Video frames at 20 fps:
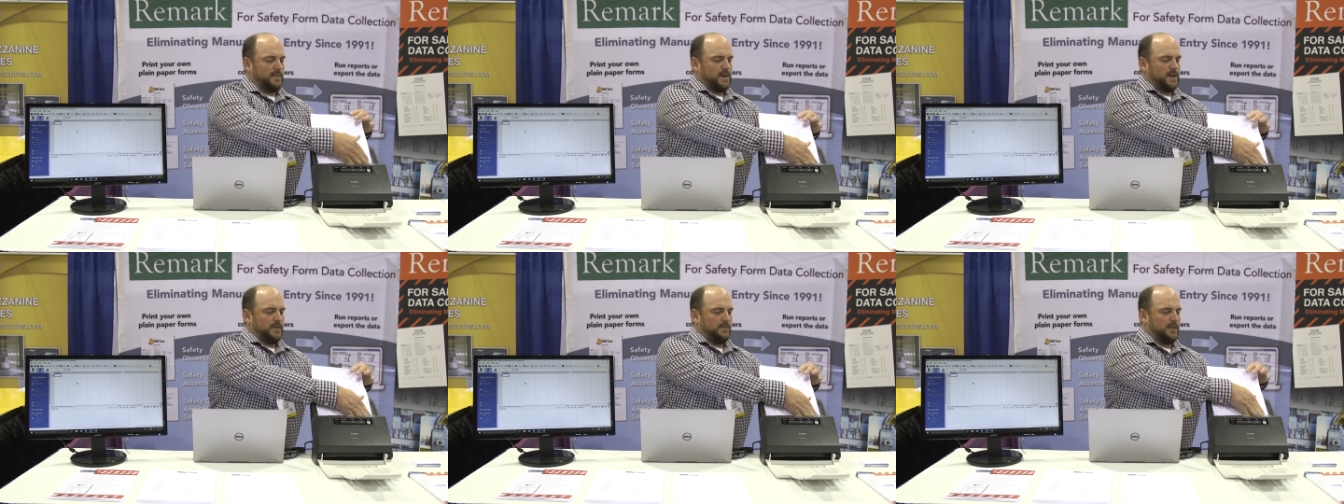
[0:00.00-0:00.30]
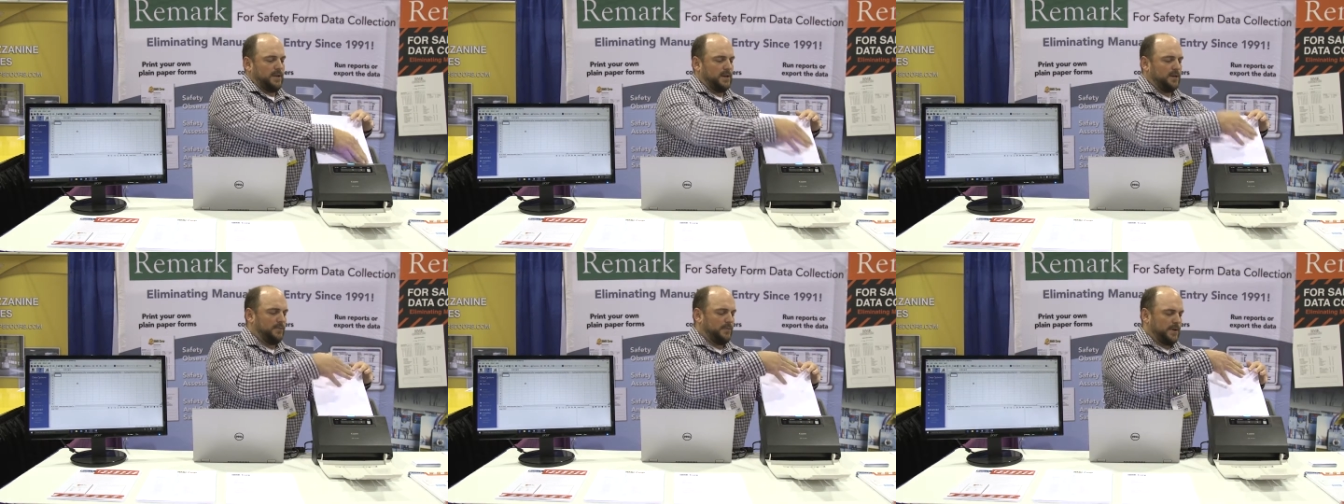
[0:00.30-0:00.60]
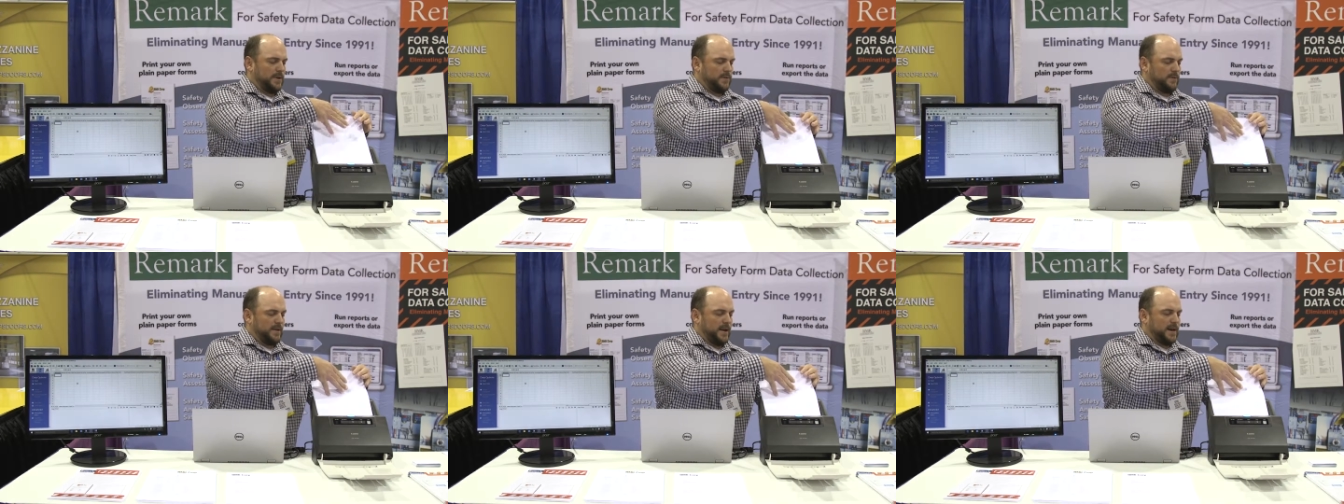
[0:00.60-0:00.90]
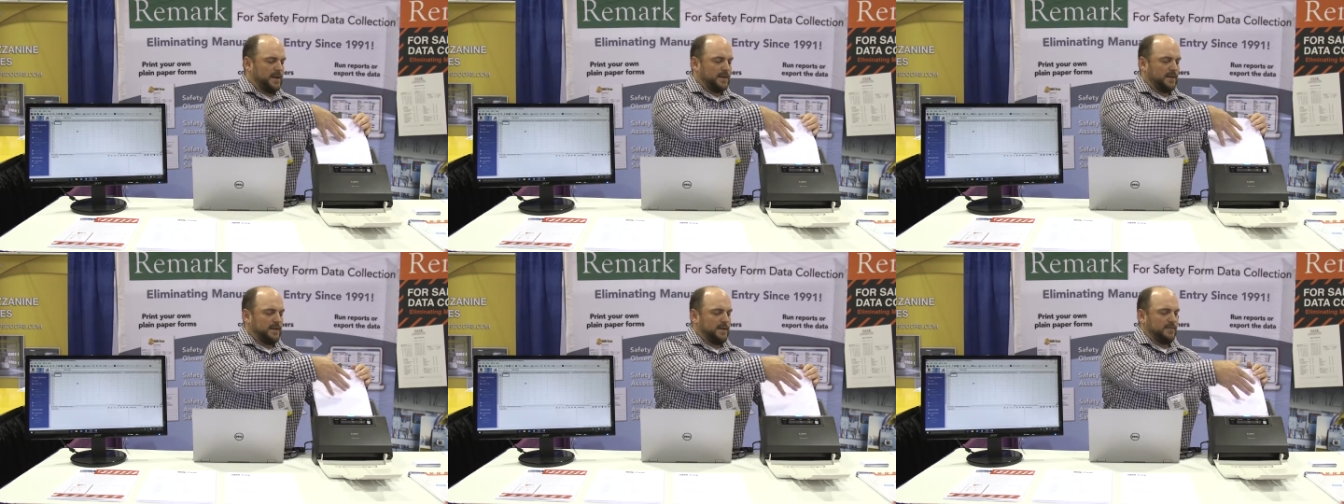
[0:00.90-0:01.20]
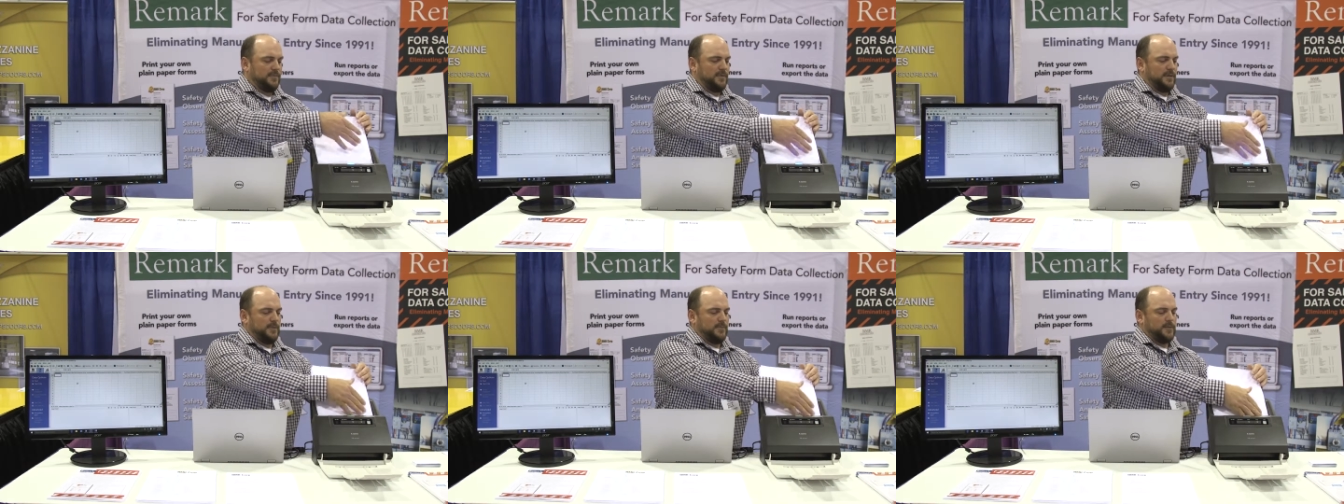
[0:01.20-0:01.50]
and we can read directly
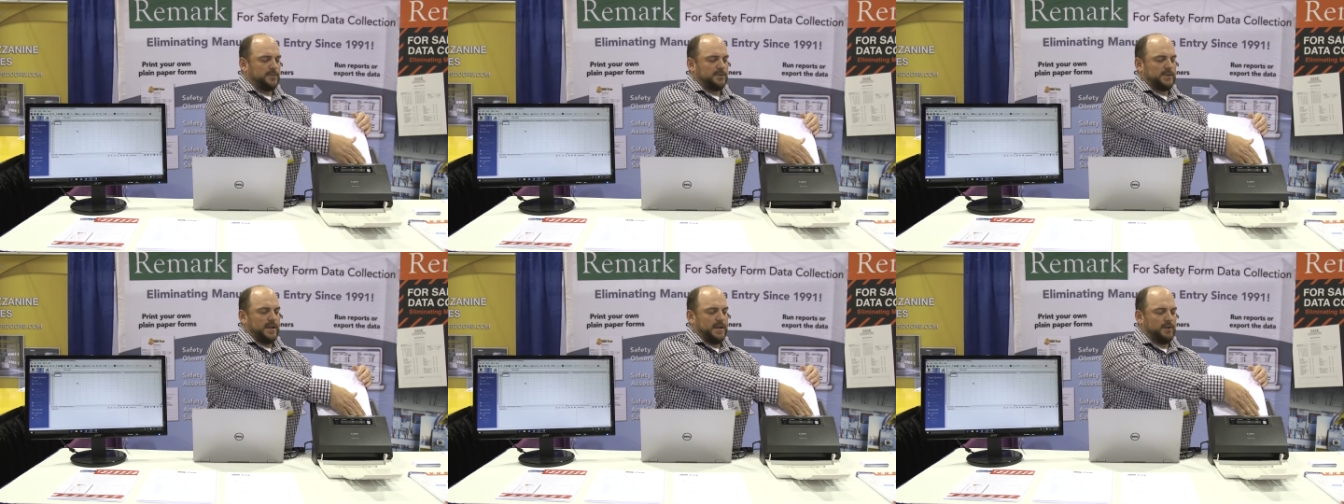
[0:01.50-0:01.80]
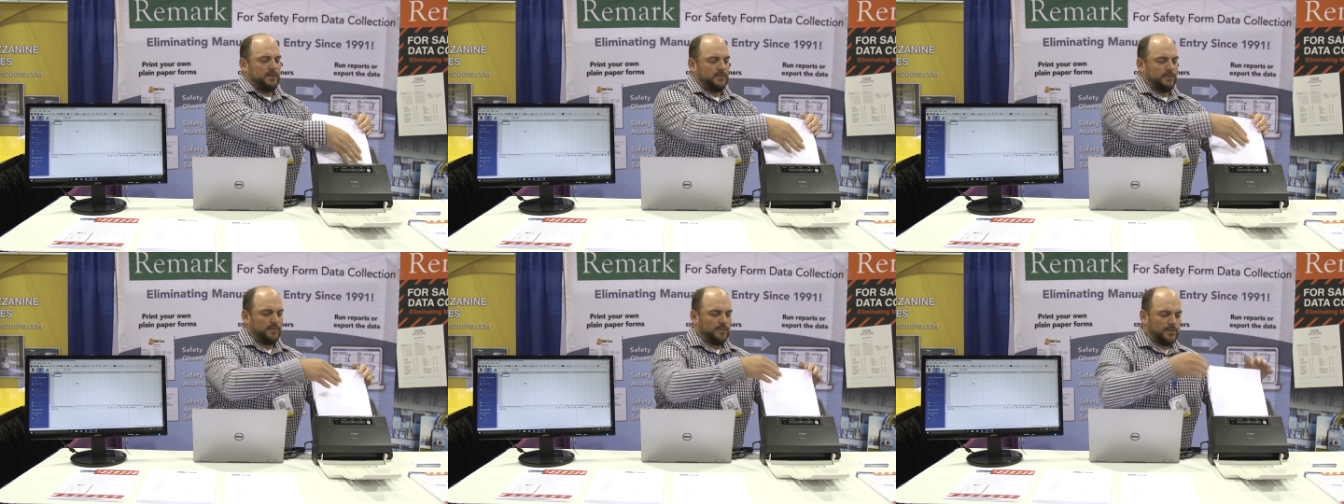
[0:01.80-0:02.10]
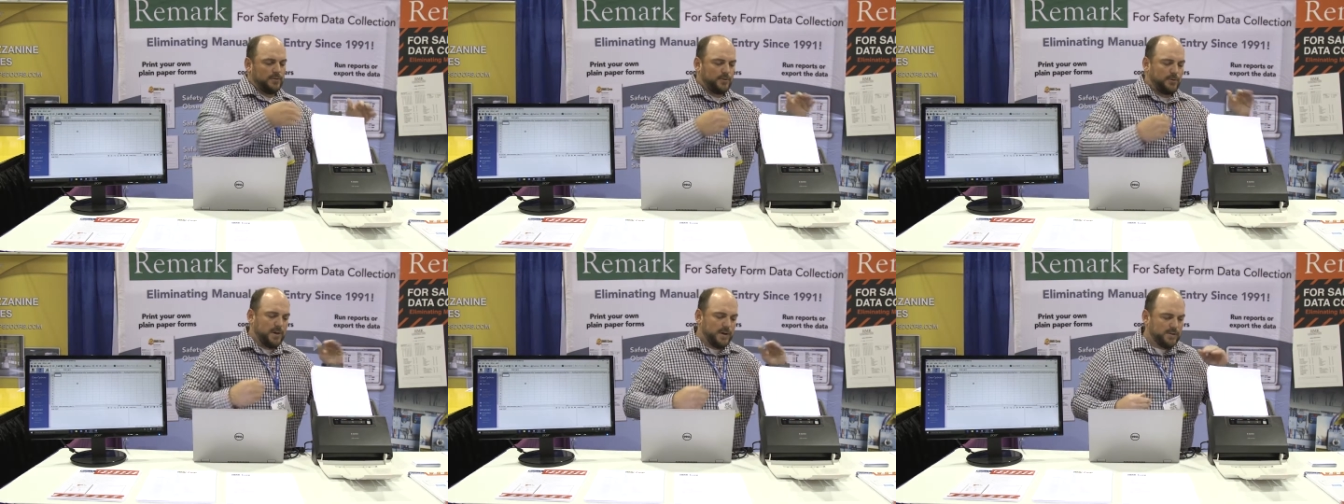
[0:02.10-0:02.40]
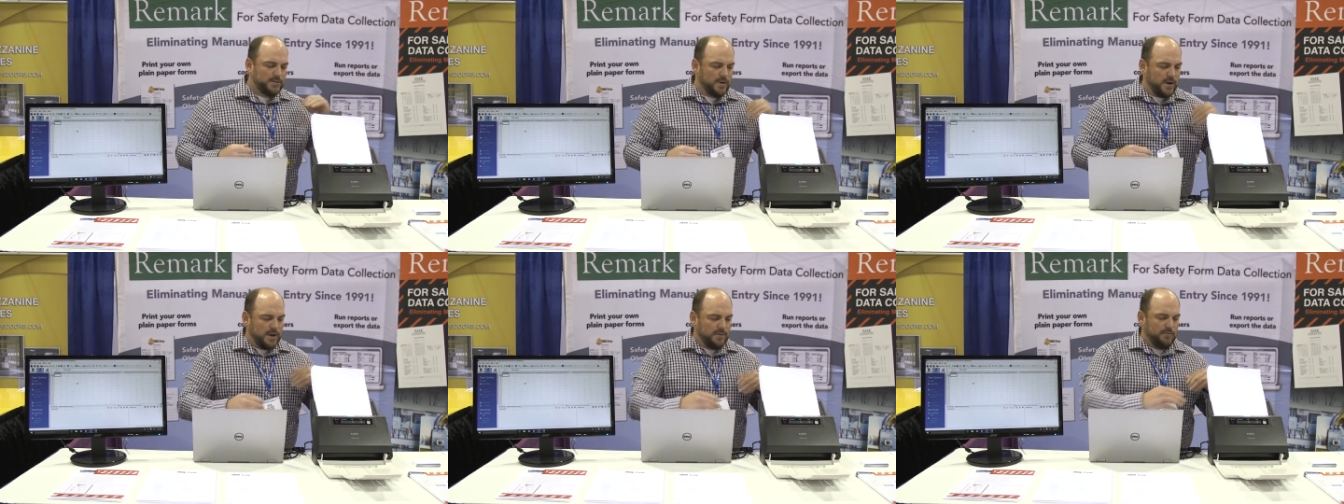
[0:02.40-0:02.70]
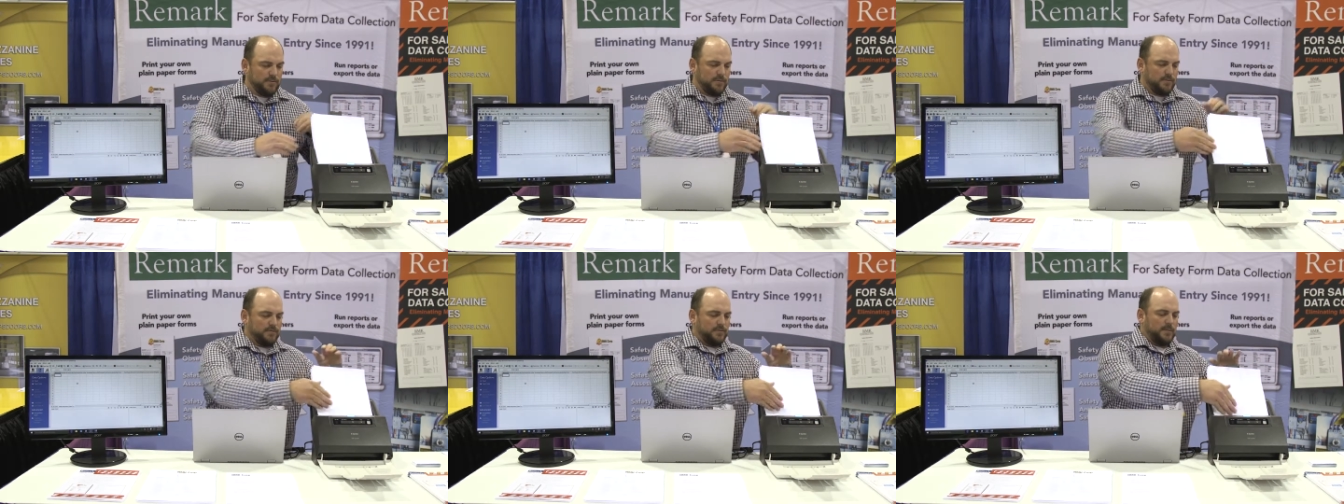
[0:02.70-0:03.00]
from your scanner through the Twain
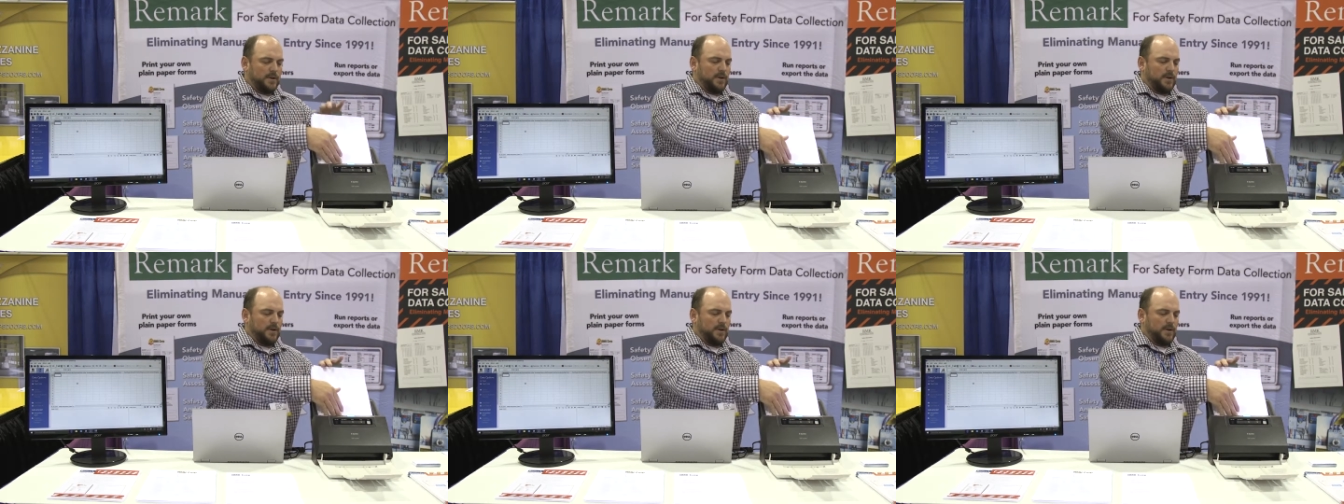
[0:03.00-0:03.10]
driver,